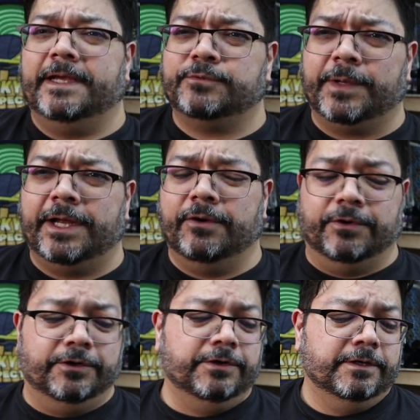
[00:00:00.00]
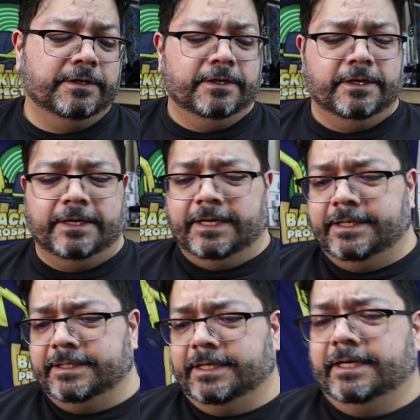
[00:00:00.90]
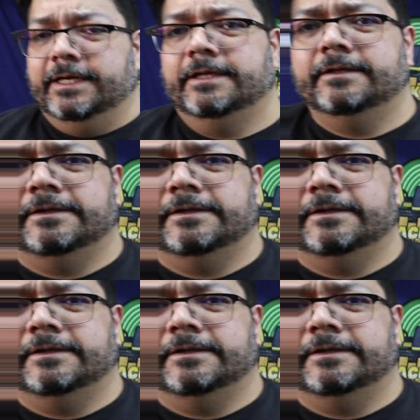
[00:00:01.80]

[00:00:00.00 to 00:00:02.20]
that's what I ordered. And uh,